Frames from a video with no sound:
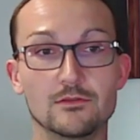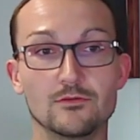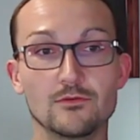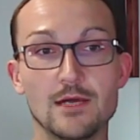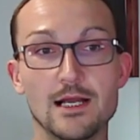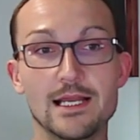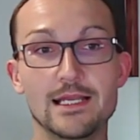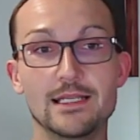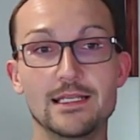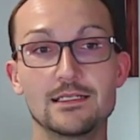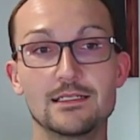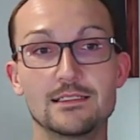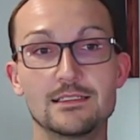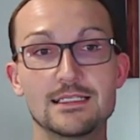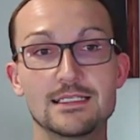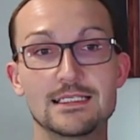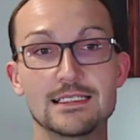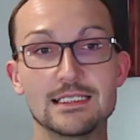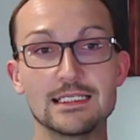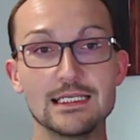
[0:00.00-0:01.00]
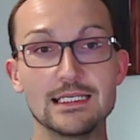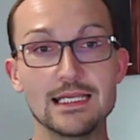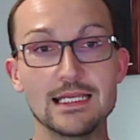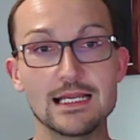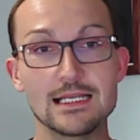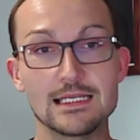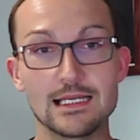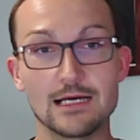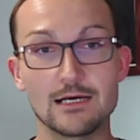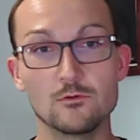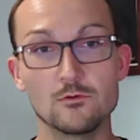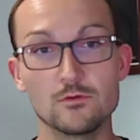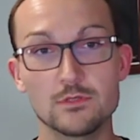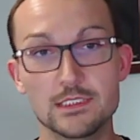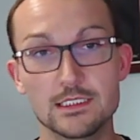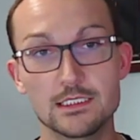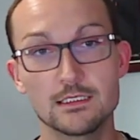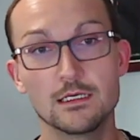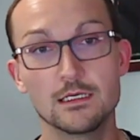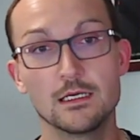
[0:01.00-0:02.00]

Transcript: Ryan C. Naus,